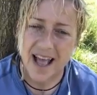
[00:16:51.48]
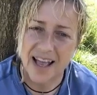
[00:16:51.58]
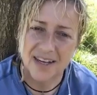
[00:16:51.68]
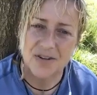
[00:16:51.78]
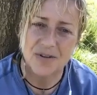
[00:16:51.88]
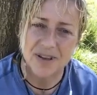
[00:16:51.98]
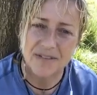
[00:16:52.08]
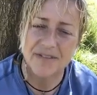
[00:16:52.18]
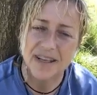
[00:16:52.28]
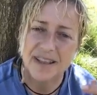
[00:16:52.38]
And you're
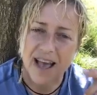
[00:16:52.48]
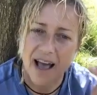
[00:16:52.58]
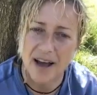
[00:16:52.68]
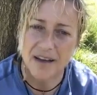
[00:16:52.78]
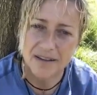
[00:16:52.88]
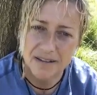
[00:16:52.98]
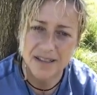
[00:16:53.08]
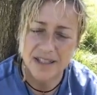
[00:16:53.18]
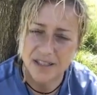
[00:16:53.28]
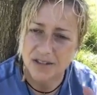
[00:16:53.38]
giving that
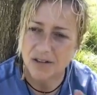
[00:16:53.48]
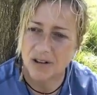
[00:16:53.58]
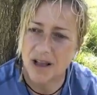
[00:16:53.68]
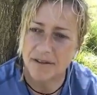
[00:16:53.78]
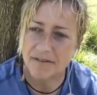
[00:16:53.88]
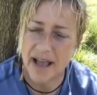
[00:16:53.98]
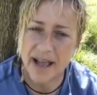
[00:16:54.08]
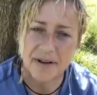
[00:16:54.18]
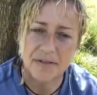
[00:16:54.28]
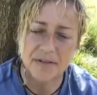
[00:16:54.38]
unconditional love
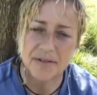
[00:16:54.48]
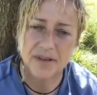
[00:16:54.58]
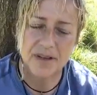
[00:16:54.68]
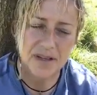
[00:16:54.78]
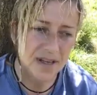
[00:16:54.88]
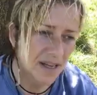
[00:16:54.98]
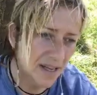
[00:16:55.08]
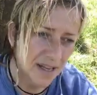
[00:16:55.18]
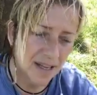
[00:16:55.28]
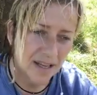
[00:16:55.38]
out
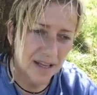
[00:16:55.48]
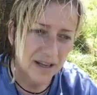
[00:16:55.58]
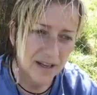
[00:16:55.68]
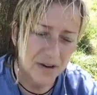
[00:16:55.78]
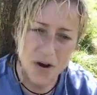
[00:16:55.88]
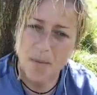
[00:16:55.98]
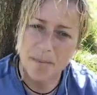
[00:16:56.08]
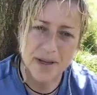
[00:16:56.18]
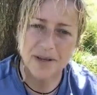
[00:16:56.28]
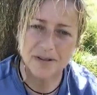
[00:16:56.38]
not
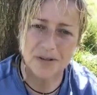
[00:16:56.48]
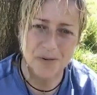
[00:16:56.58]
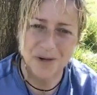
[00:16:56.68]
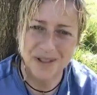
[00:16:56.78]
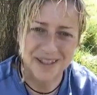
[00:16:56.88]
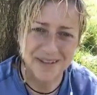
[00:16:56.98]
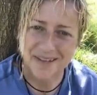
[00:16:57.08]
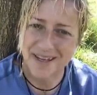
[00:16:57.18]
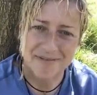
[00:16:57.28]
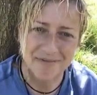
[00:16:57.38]
because you want
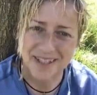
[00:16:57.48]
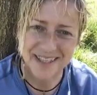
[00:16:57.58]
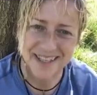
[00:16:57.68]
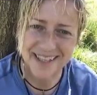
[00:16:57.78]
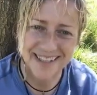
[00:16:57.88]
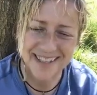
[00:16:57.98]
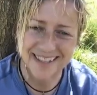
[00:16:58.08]
something in return,